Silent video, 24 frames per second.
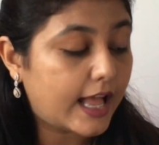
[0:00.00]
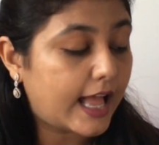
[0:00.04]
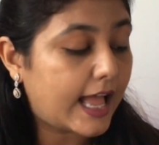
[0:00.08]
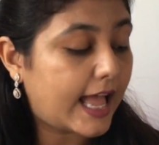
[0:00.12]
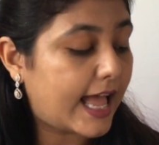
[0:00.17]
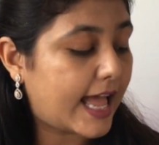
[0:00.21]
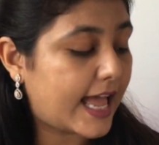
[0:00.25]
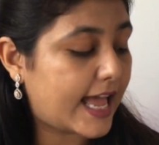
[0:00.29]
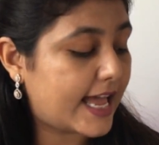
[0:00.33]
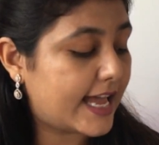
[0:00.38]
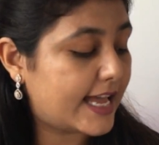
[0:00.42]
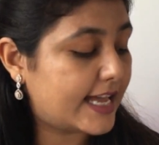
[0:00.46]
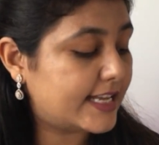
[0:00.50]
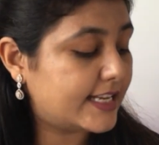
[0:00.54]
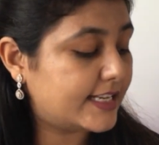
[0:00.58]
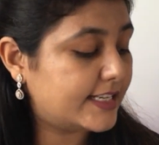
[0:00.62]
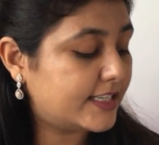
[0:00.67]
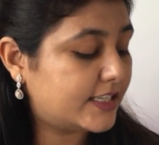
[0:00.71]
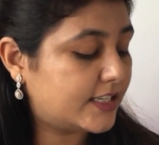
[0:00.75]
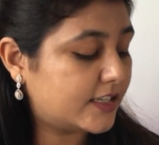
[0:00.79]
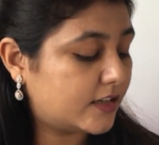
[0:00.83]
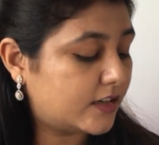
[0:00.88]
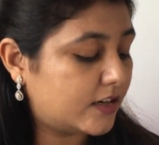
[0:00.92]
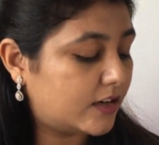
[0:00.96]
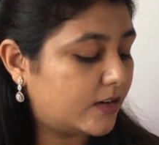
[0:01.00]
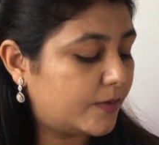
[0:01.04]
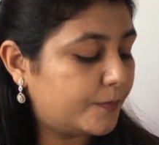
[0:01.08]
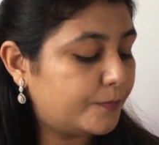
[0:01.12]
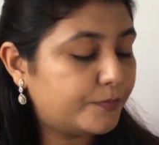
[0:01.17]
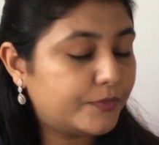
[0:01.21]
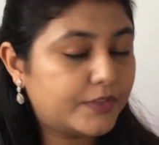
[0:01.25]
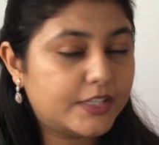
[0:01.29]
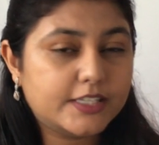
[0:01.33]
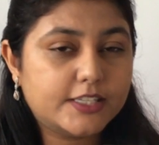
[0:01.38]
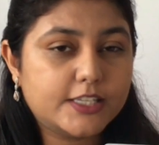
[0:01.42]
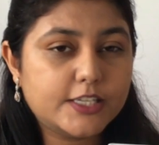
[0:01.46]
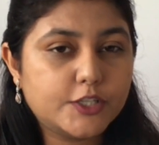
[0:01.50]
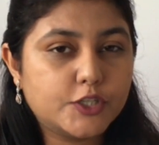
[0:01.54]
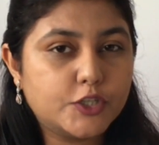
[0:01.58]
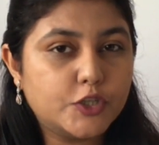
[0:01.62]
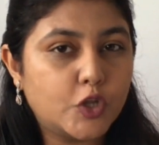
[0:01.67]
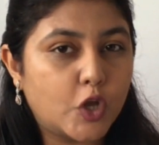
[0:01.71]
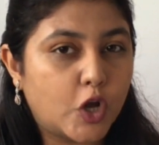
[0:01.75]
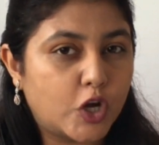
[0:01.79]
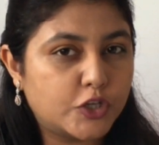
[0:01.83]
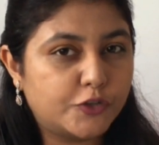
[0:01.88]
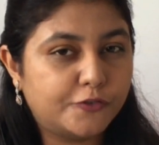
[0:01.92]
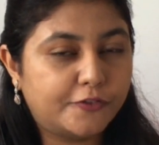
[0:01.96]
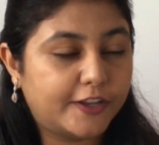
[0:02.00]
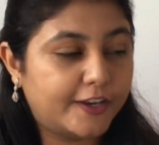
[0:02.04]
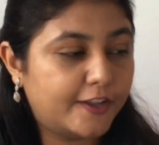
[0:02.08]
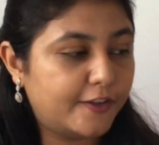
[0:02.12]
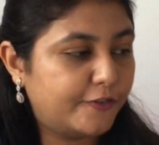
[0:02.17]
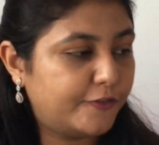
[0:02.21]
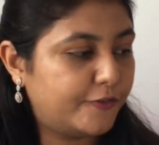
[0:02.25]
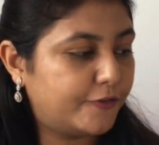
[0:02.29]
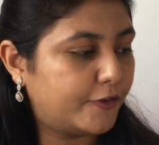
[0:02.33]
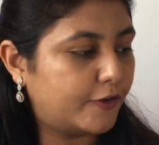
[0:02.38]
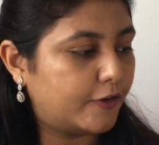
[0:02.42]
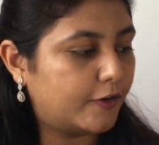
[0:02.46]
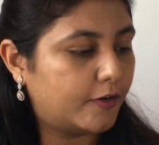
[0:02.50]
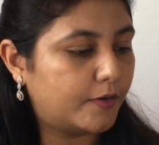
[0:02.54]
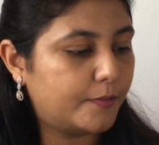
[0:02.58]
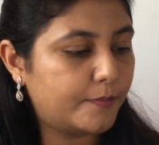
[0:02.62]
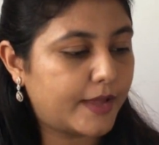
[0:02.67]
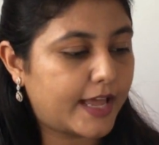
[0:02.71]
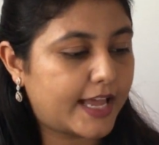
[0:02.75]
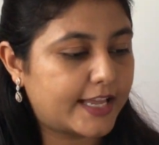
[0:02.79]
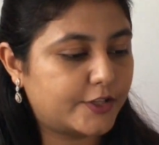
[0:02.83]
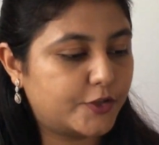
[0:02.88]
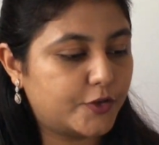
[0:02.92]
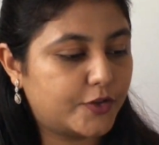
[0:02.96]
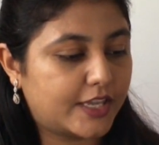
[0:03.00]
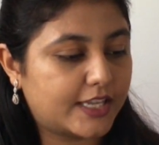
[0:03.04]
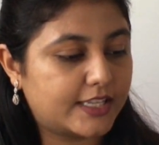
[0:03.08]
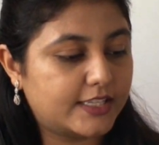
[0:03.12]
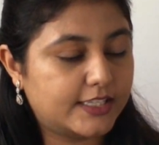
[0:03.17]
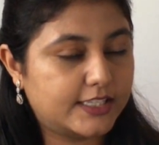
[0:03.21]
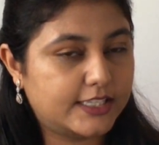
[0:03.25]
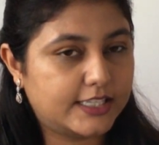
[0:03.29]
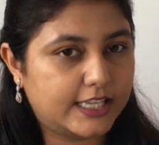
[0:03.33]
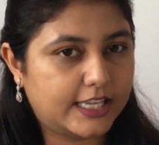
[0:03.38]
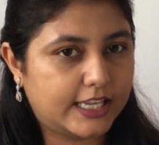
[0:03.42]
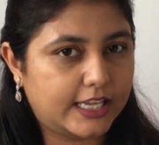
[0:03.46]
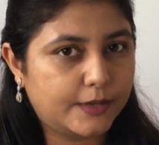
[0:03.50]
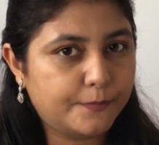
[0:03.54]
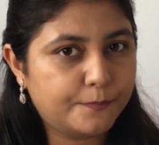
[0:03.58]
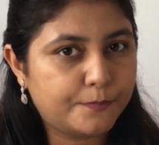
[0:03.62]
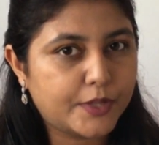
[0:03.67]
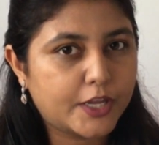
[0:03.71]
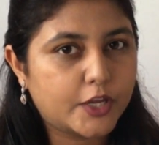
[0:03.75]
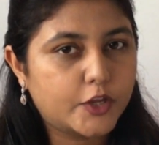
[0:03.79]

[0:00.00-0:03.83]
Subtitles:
And this is not very firm, as you can see.